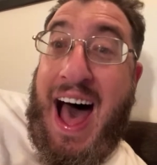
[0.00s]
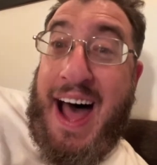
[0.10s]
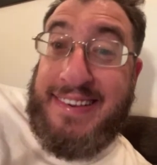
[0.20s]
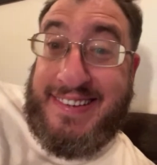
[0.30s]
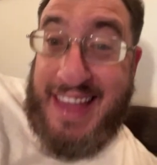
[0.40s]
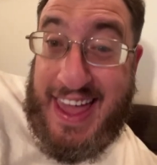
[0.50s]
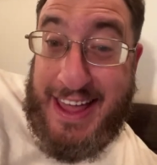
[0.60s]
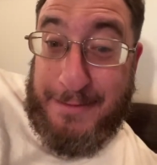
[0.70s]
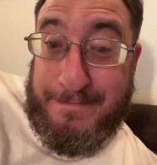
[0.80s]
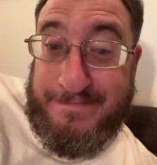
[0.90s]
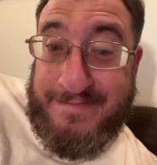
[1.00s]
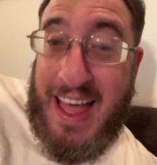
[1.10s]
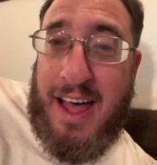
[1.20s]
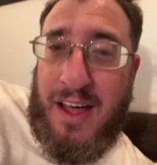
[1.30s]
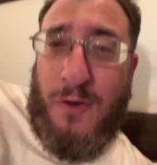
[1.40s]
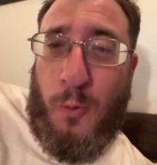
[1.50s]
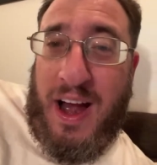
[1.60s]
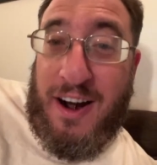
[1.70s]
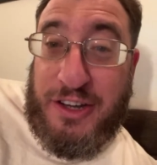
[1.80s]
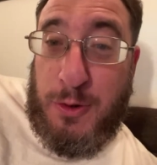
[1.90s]
See,
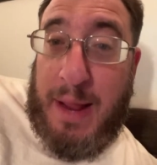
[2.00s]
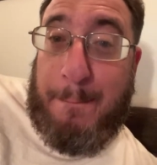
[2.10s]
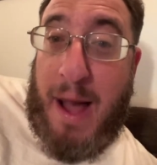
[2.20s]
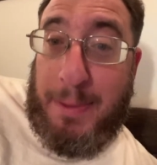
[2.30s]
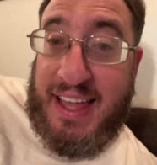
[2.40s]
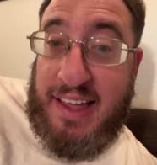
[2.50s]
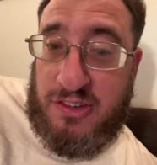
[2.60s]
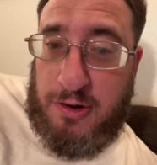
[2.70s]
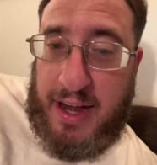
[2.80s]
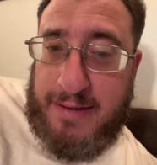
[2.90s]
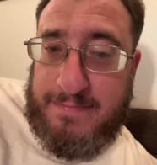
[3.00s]
we're doing public history.